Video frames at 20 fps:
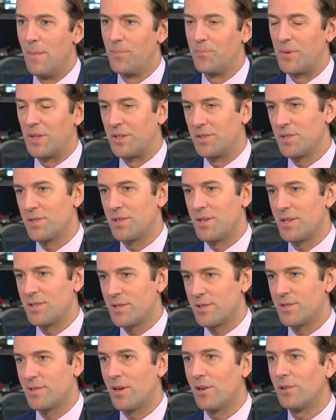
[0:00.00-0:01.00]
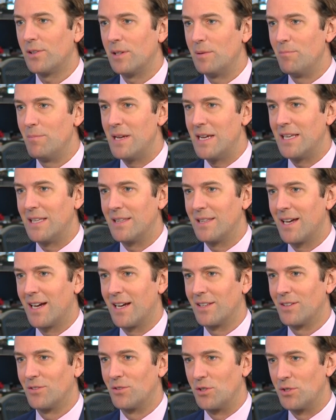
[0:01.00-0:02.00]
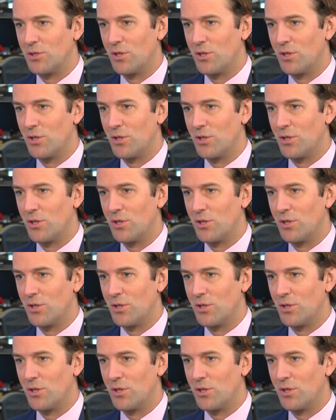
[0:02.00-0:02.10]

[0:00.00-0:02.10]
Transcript: but that doesn't necessarily mean that the